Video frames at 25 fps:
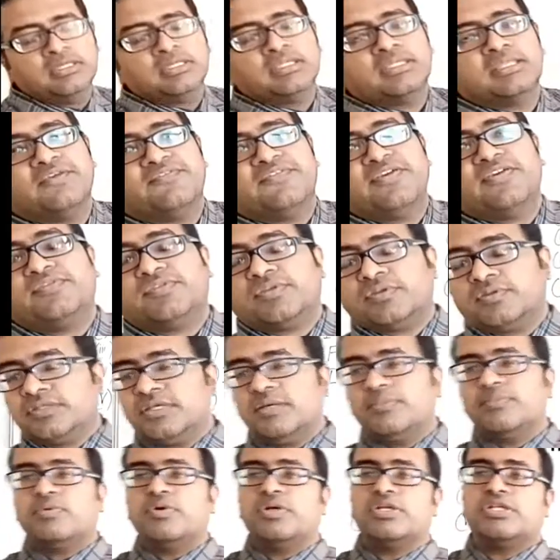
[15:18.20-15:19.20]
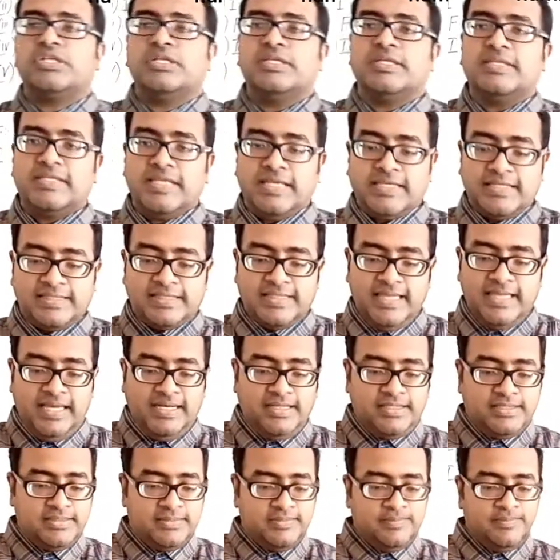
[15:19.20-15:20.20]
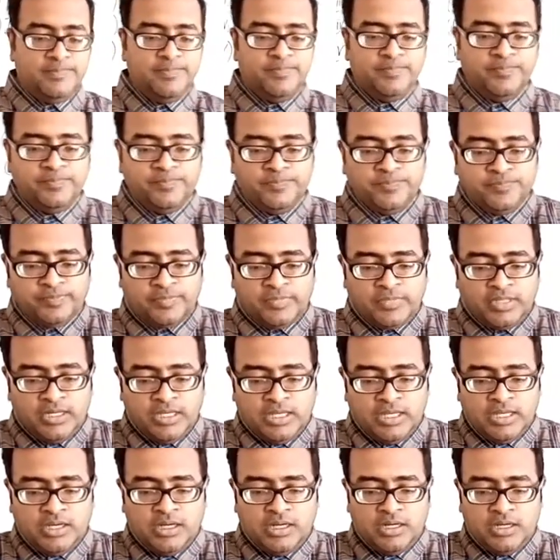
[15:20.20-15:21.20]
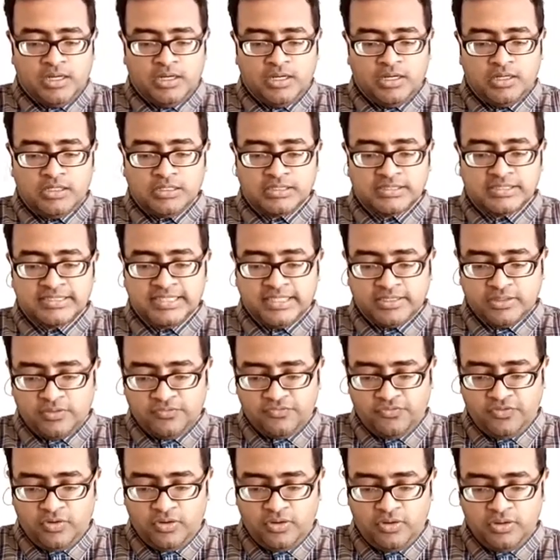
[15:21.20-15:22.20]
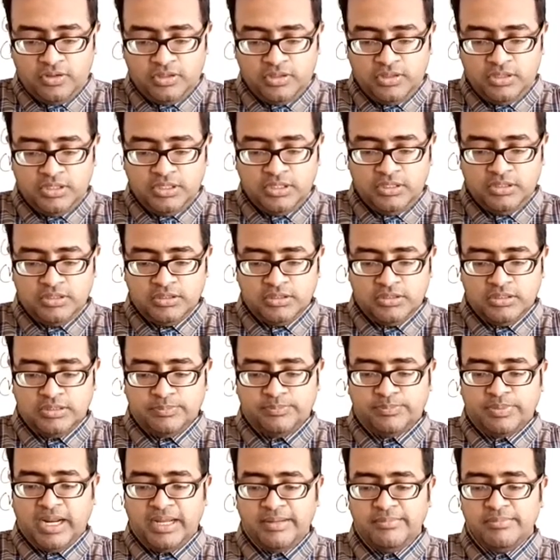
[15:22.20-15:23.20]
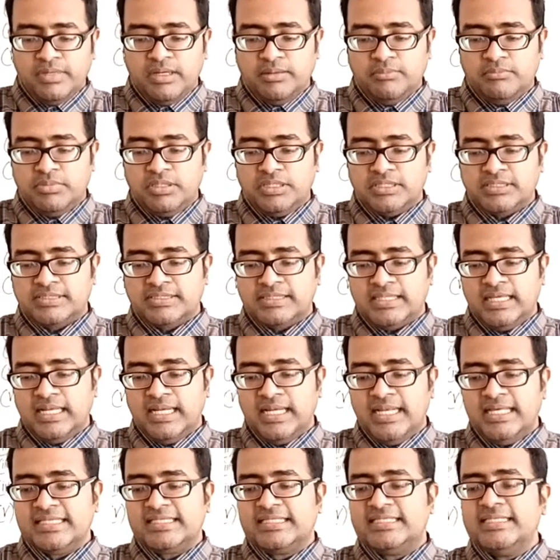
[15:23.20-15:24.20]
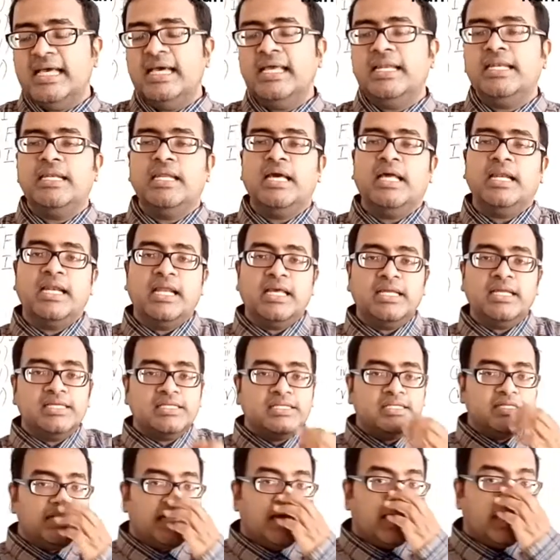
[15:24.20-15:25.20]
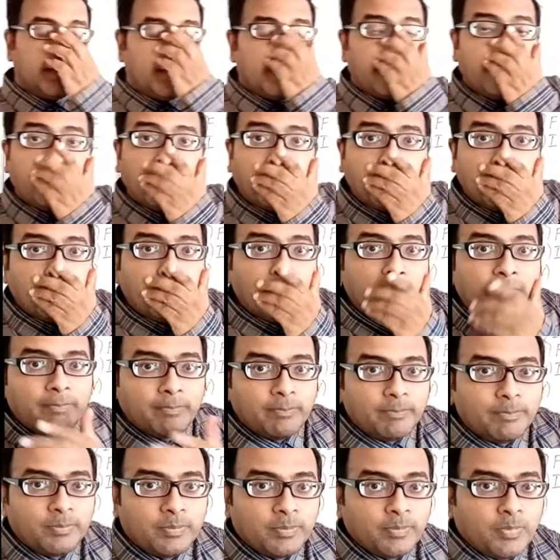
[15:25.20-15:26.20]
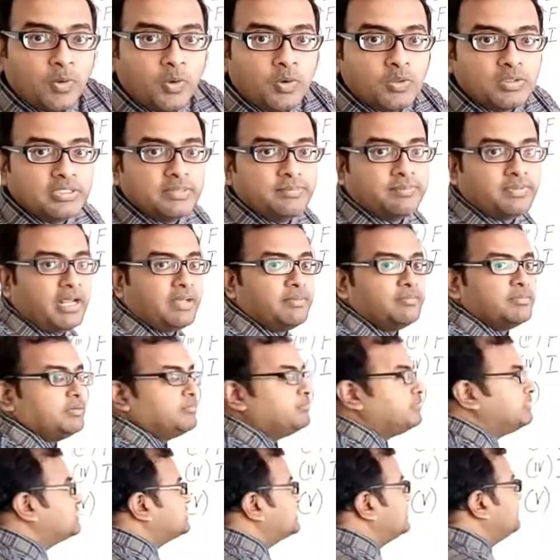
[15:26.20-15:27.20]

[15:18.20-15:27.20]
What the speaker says: The fifth sub question says that set of all prime numbers less than 99, all the prime numbers.